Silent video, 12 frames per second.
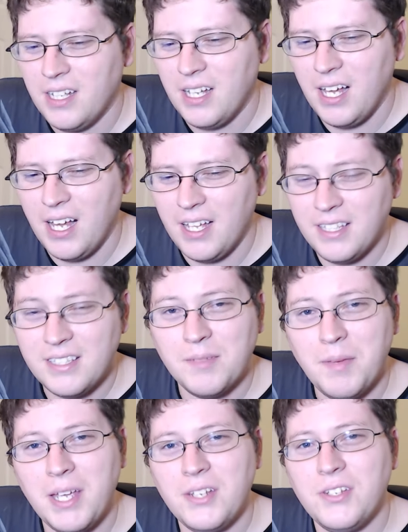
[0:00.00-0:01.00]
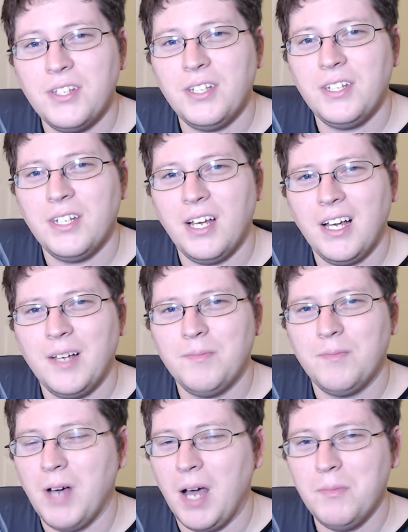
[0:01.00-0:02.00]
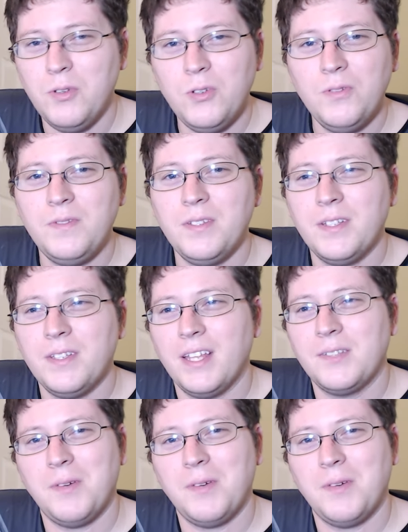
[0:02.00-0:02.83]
In summation, I moved. That's